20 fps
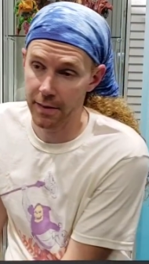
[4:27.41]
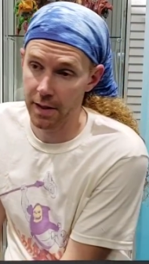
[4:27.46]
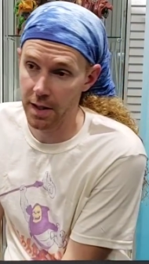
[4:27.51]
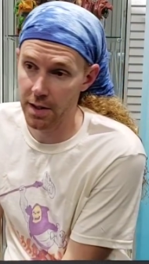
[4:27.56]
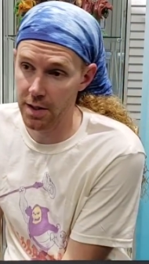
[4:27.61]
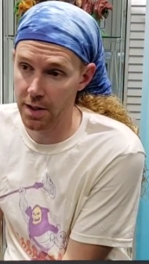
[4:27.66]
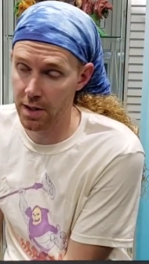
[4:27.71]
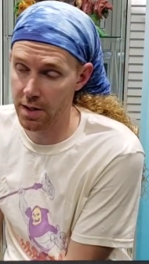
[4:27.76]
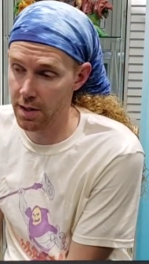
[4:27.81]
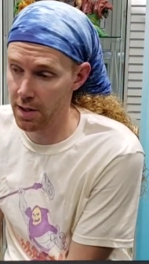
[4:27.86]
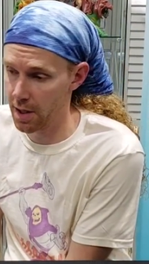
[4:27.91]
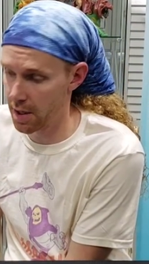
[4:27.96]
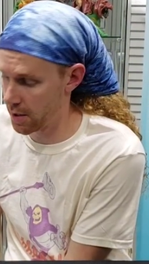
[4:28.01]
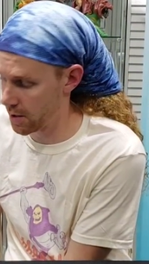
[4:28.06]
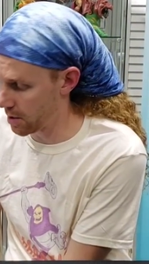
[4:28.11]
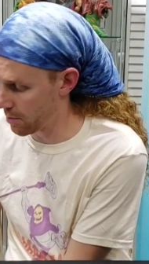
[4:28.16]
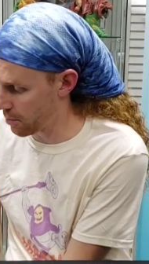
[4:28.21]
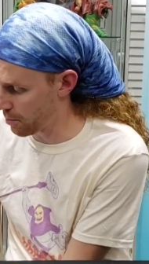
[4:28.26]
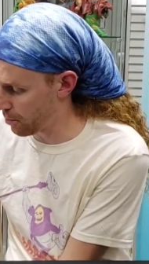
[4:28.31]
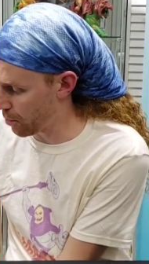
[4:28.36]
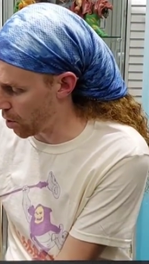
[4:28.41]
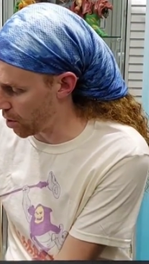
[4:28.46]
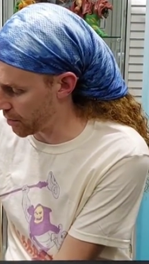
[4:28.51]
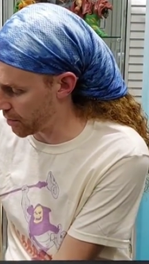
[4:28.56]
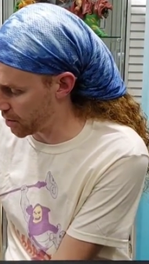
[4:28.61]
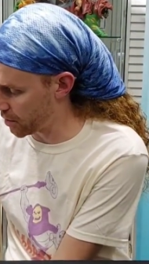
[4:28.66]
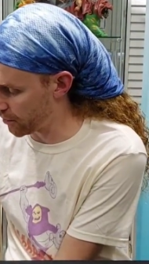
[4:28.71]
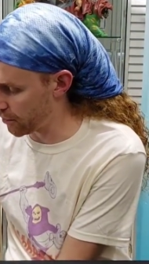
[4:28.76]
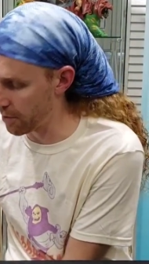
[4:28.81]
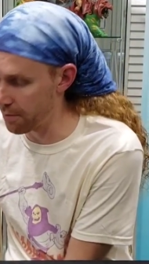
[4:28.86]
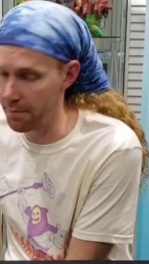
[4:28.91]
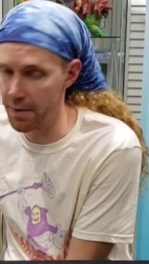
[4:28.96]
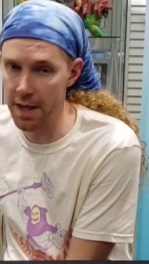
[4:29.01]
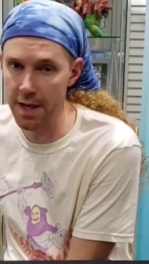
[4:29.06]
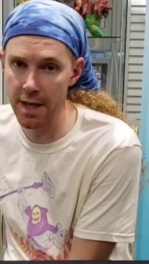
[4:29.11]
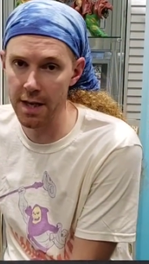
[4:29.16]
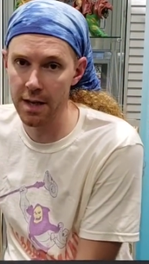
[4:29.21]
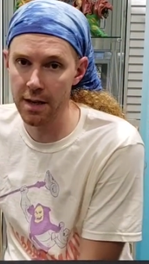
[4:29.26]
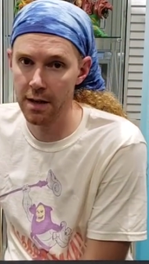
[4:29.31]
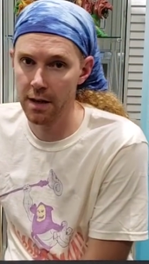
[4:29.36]
This is, uh, someone bought this from
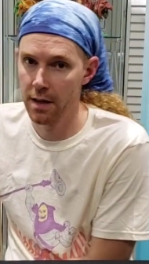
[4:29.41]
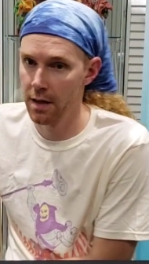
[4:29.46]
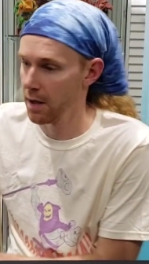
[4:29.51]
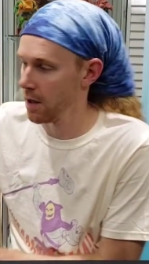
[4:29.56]
me.